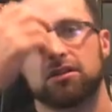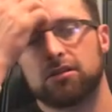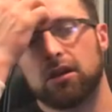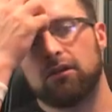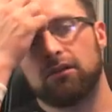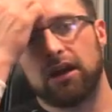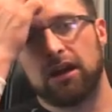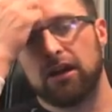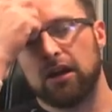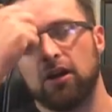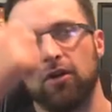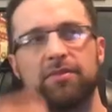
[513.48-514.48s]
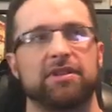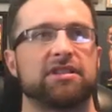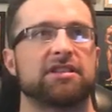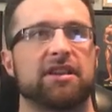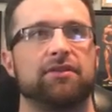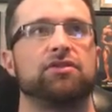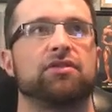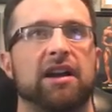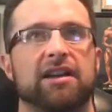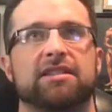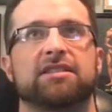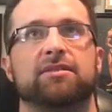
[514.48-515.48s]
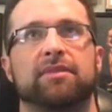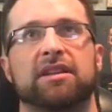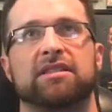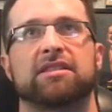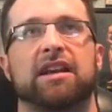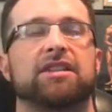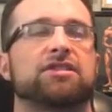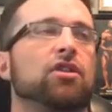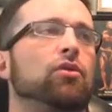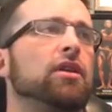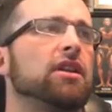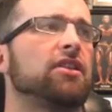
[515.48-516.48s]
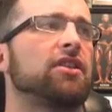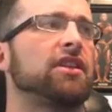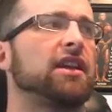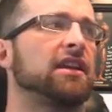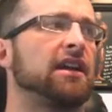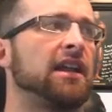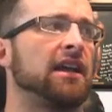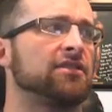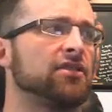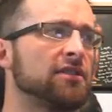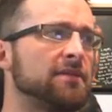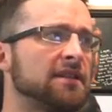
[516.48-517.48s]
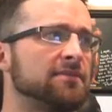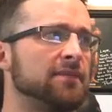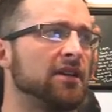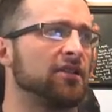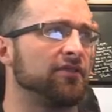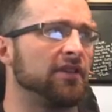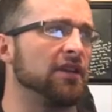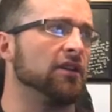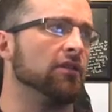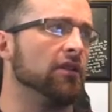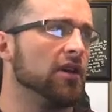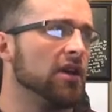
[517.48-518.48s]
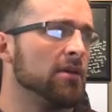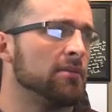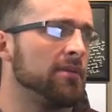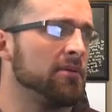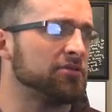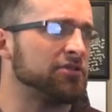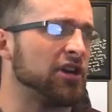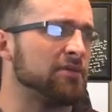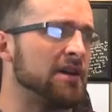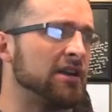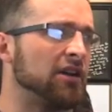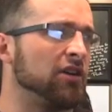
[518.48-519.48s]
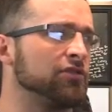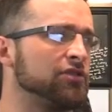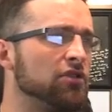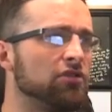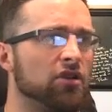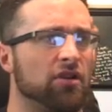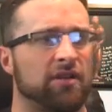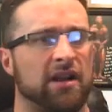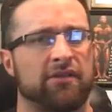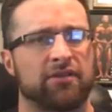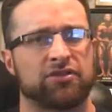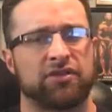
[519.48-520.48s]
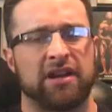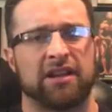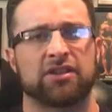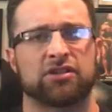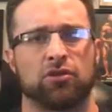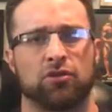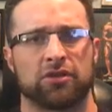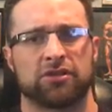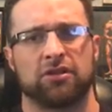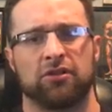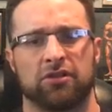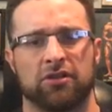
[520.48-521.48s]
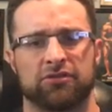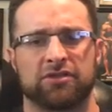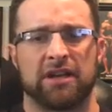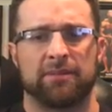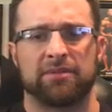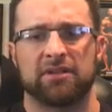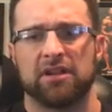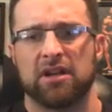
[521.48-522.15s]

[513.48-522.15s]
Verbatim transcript: So I hope this has given you guys some insights. Oh, one other thing, and I talked about this in my other video, when people talk about, oh, don't go over an hour training because cortisol goes up.